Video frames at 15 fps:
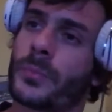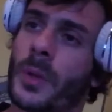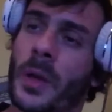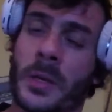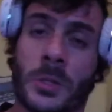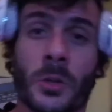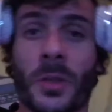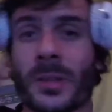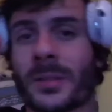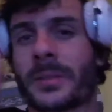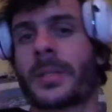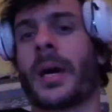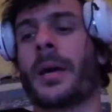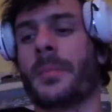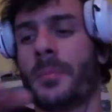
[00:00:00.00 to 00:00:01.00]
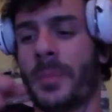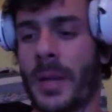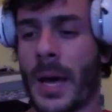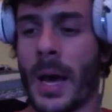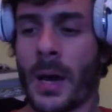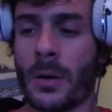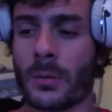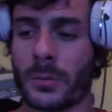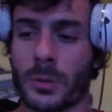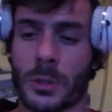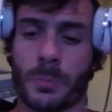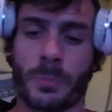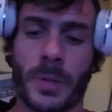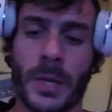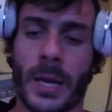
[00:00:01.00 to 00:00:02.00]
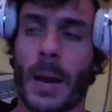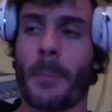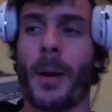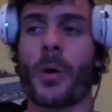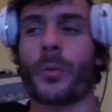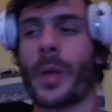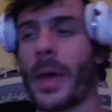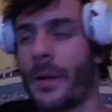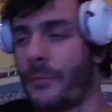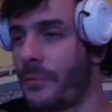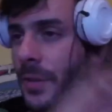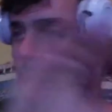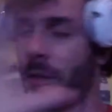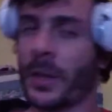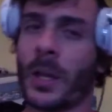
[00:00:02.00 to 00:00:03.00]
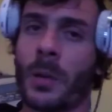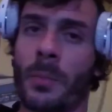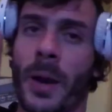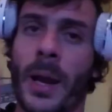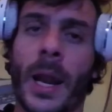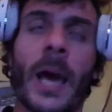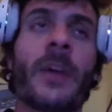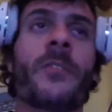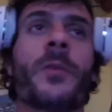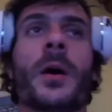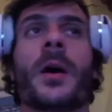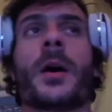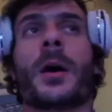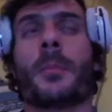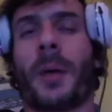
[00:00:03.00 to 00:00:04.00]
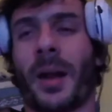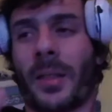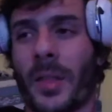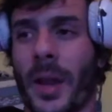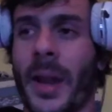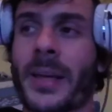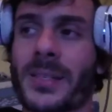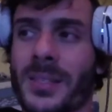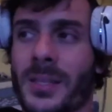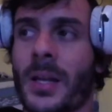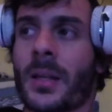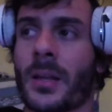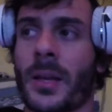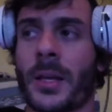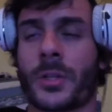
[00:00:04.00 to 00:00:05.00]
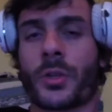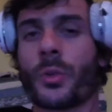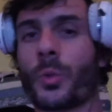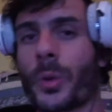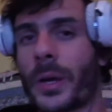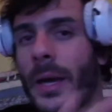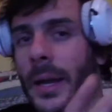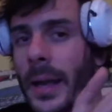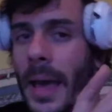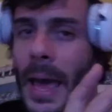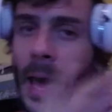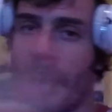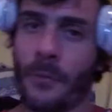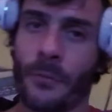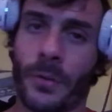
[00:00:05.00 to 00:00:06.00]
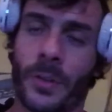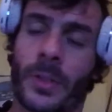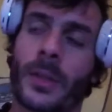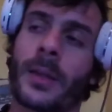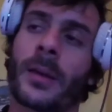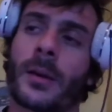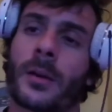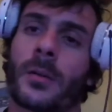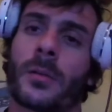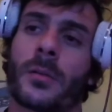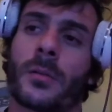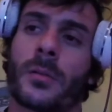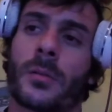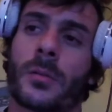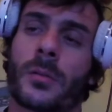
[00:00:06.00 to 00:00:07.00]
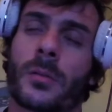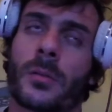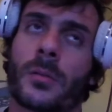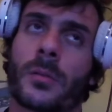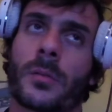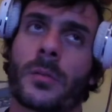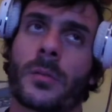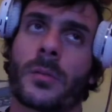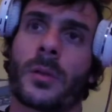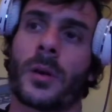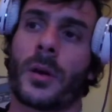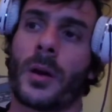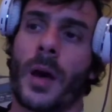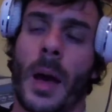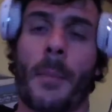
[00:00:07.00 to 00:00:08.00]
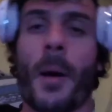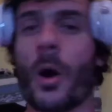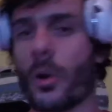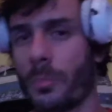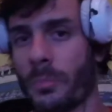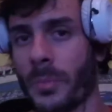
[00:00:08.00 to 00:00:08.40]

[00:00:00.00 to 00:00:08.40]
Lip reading: it's not the time now to speak about everything in my life, but in the next 10 years, you will get everything about